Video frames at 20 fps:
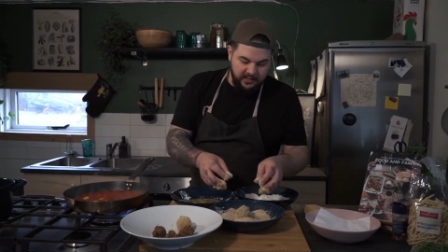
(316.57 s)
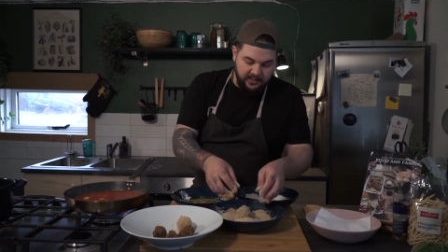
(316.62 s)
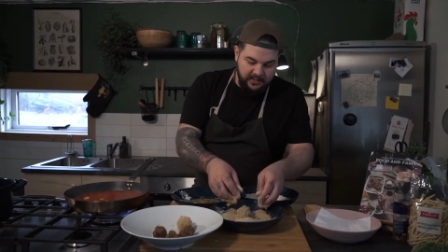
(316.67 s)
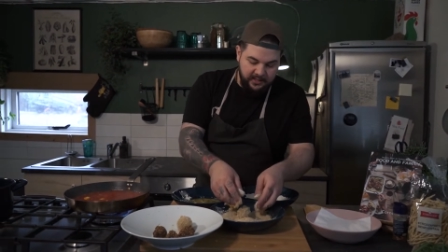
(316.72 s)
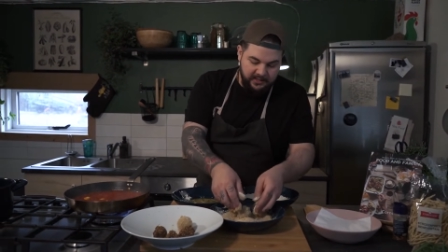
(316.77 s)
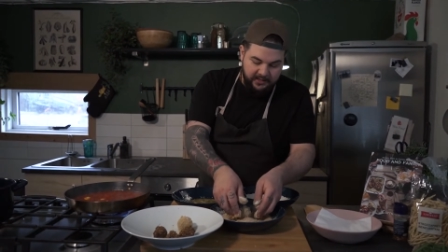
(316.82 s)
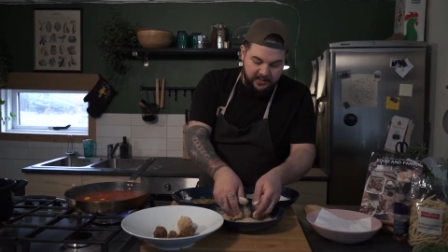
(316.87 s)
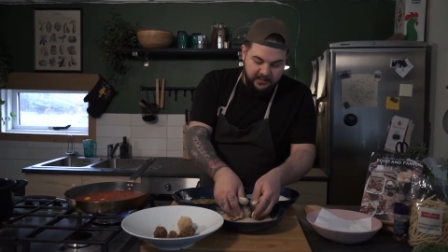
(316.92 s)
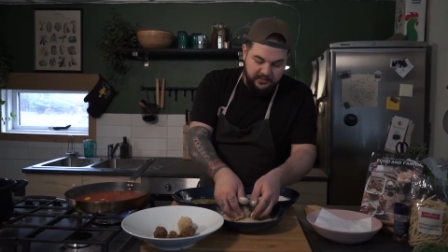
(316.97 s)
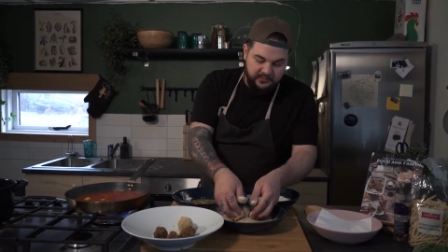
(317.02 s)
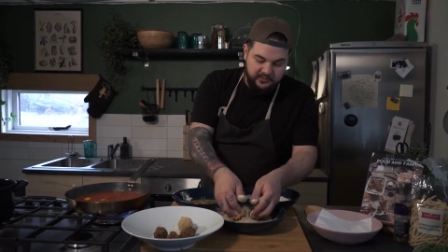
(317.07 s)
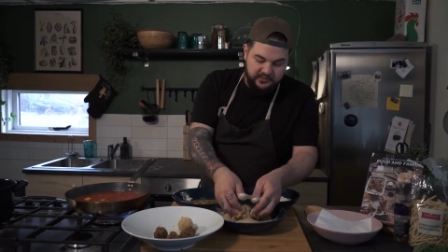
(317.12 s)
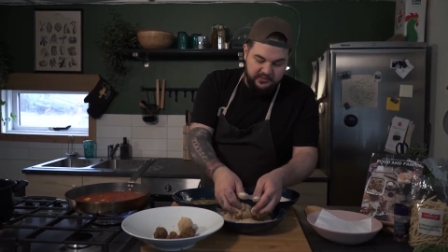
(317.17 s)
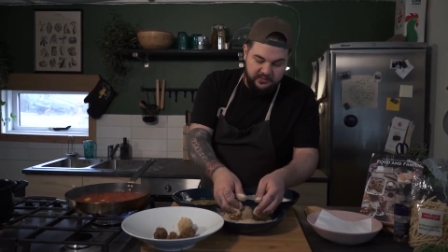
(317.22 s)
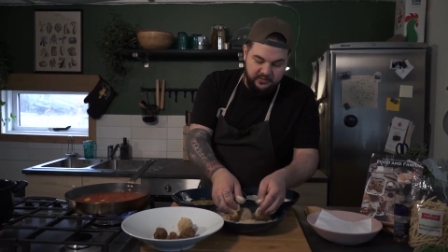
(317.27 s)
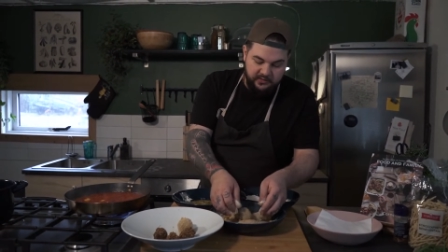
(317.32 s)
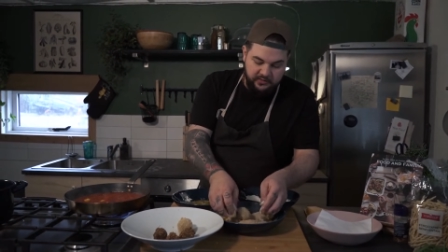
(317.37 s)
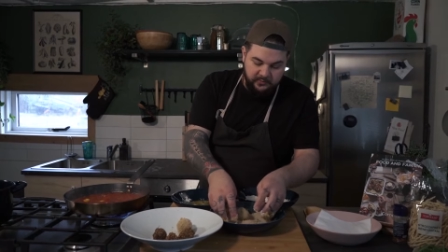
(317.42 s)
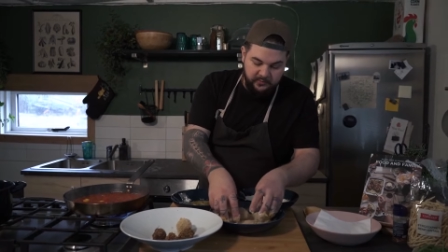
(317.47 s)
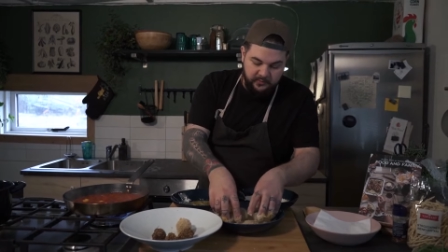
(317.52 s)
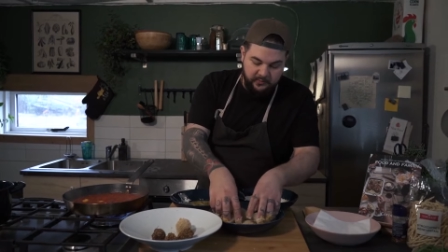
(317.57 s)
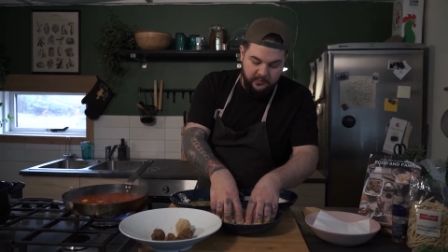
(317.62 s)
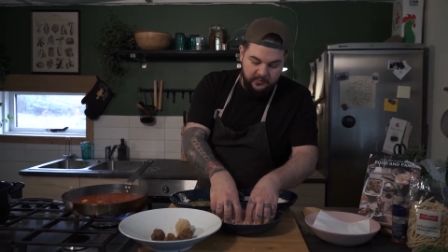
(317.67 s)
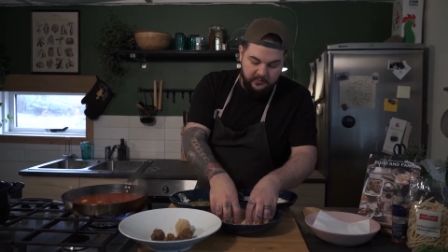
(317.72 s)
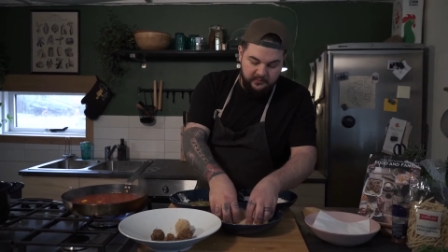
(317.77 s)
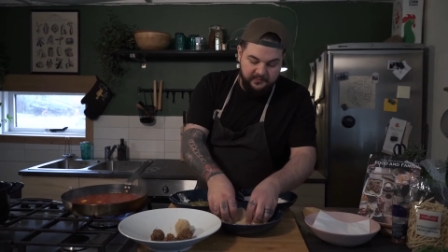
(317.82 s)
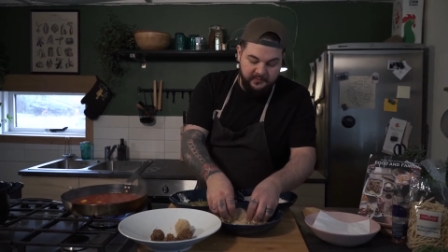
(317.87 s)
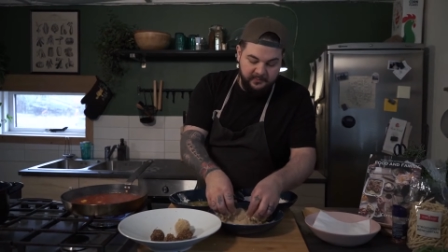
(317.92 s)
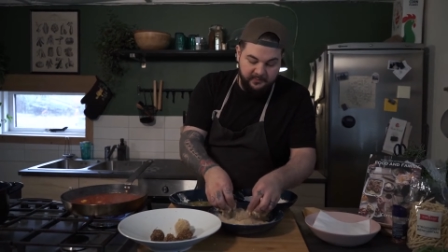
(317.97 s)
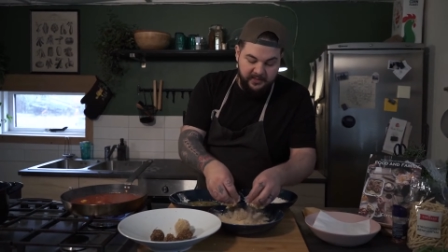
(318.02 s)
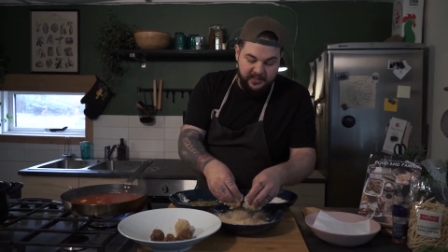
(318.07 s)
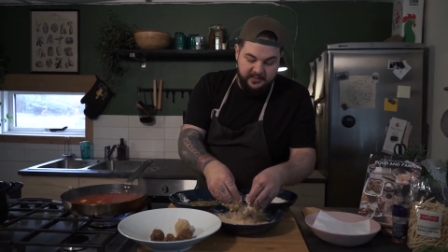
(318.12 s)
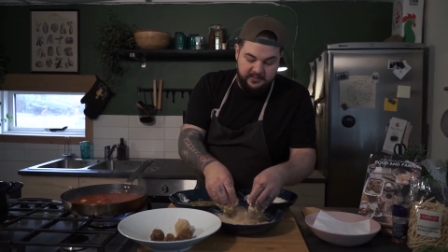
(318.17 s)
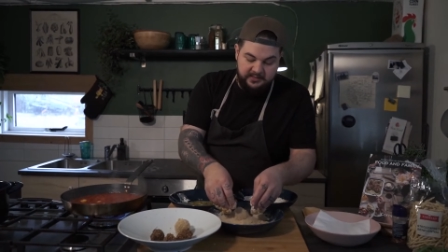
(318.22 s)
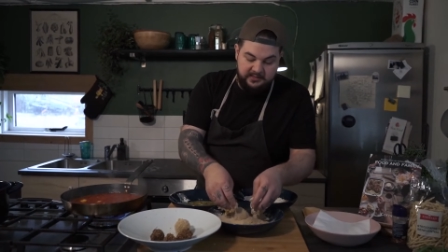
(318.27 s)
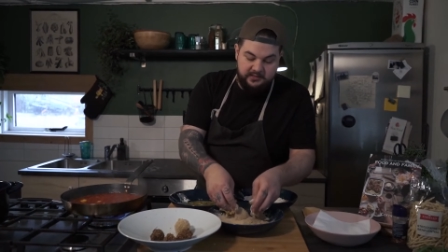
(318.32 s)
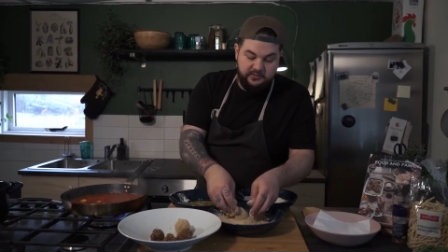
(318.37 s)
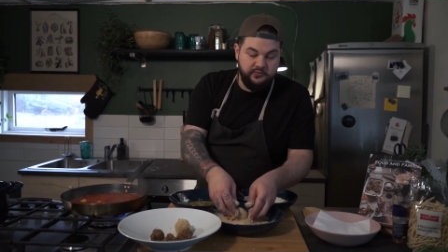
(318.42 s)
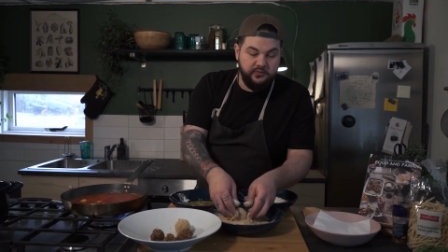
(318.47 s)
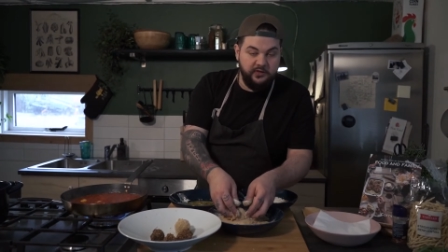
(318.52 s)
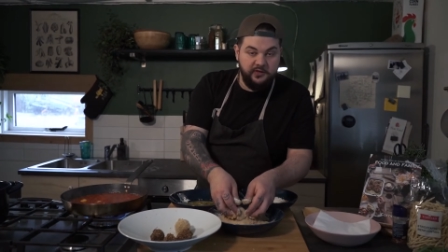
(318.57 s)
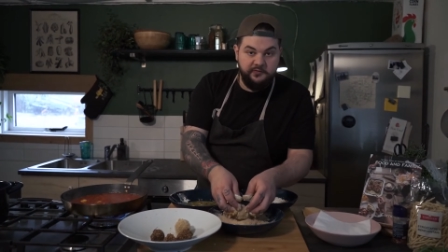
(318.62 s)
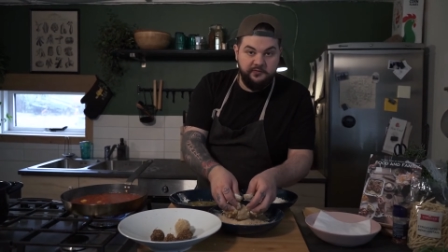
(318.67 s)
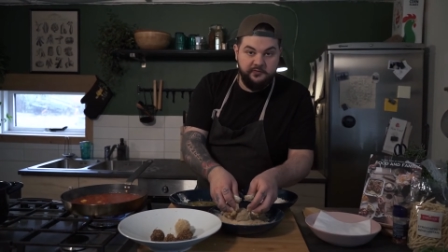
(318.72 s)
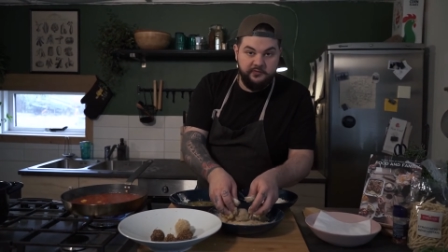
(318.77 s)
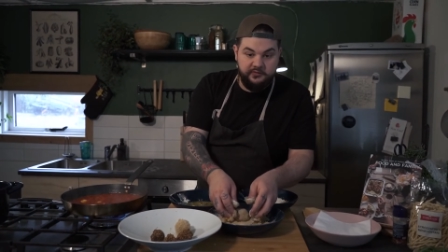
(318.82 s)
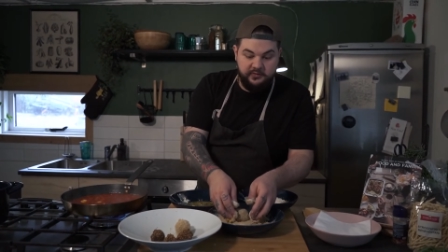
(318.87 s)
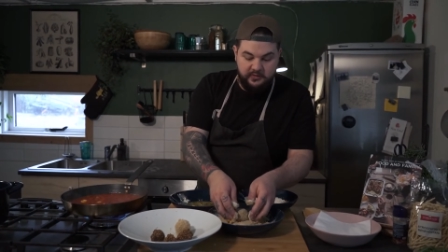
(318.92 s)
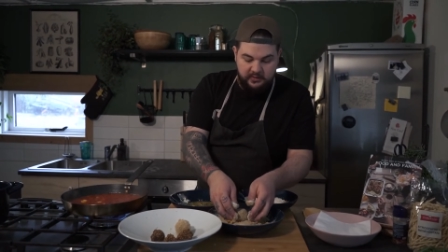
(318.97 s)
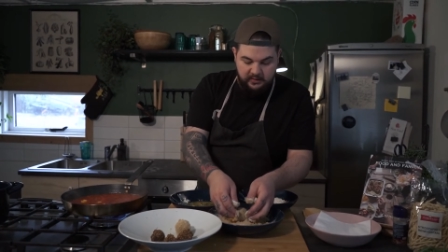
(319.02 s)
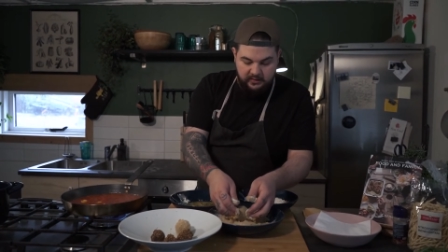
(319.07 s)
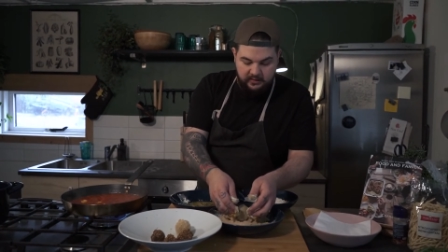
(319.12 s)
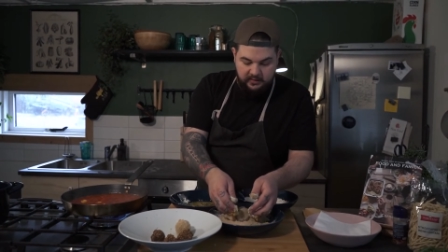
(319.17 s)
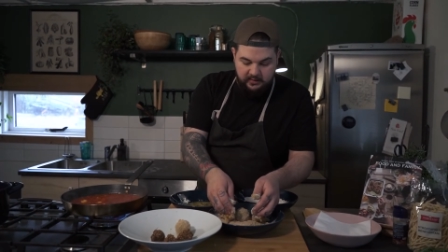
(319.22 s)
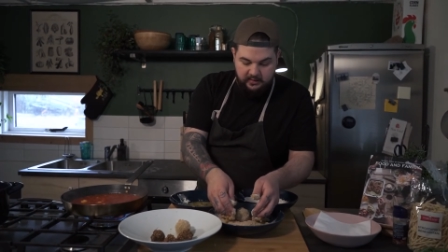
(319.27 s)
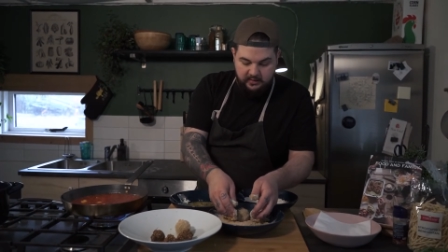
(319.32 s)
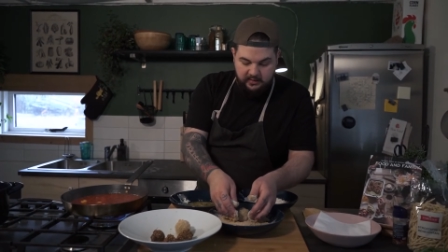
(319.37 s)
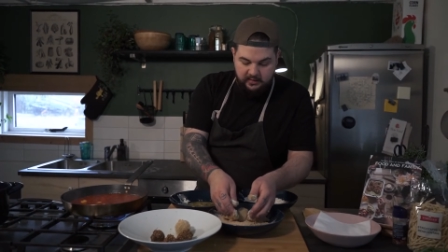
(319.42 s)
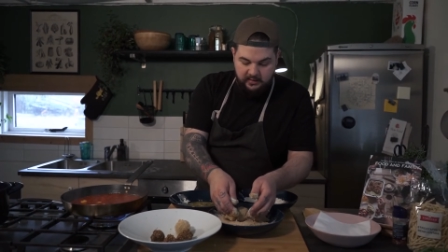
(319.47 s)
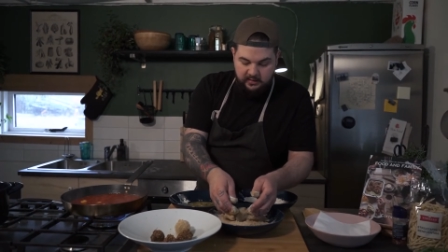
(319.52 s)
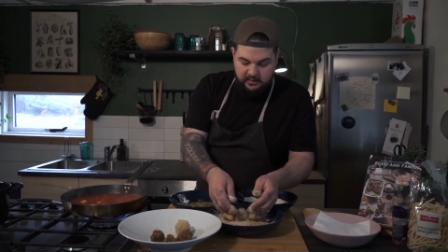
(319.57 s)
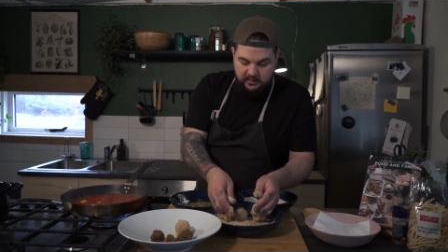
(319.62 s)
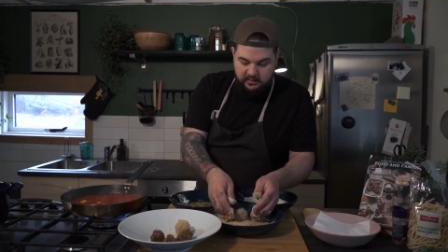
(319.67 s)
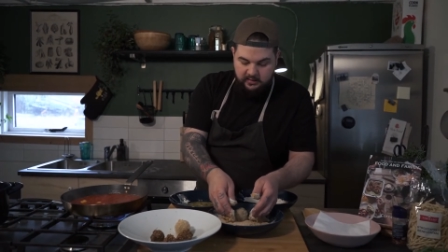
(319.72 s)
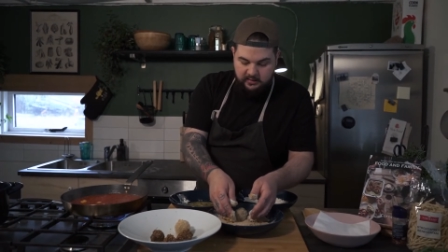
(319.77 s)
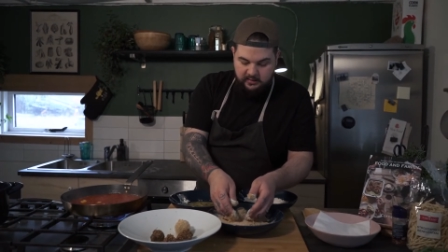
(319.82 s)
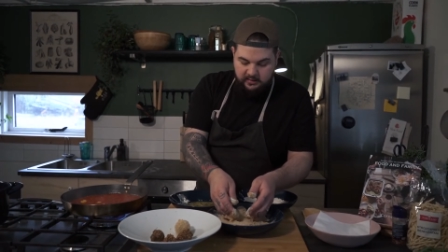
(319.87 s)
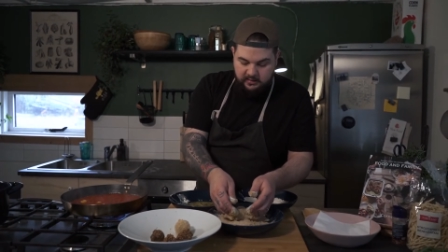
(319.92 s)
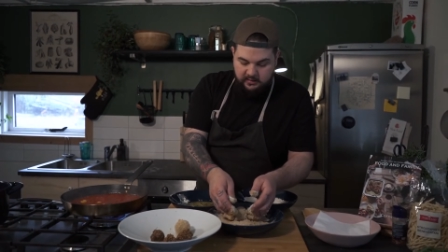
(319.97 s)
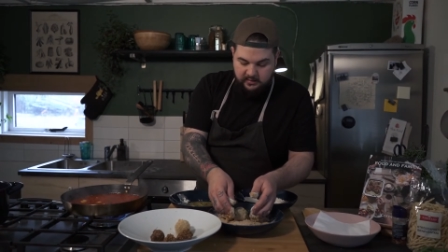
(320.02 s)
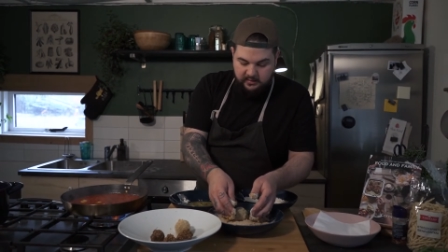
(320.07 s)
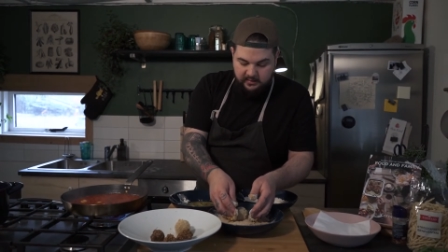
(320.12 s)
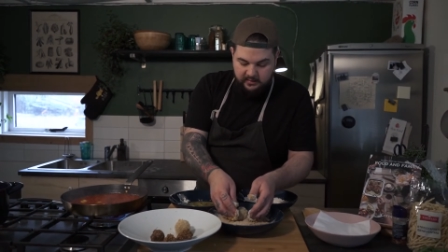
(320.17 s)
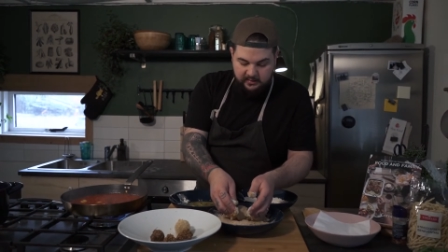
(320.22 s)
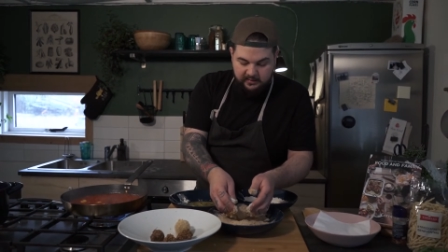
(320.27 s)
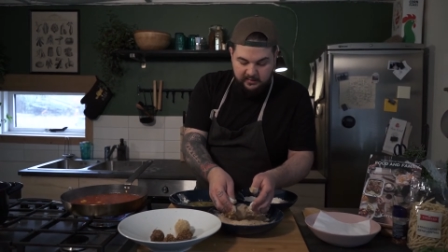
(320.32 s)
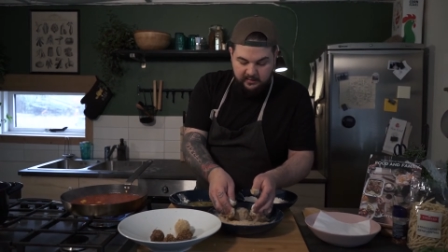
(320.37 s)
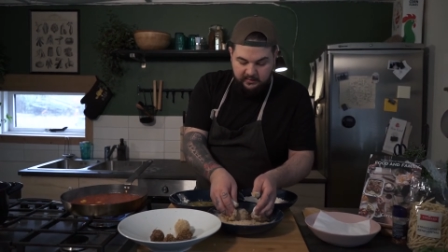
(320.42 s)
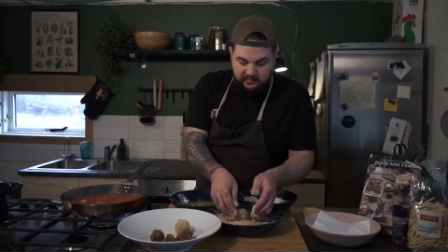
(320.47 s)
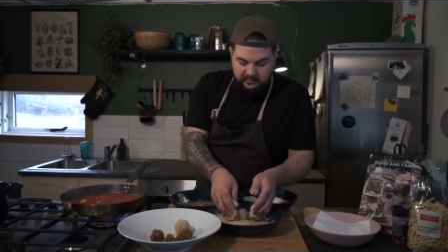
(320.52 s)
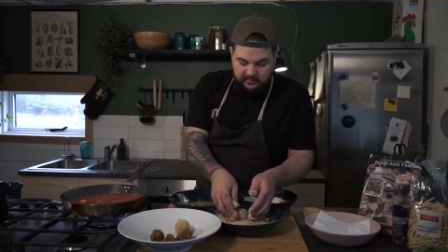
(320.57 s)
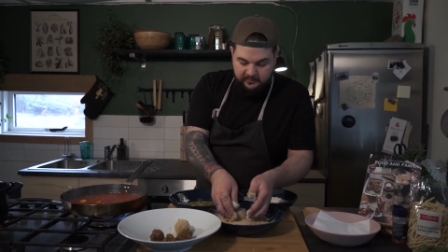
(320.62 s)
and they are considered to be one of the best street food in Italy,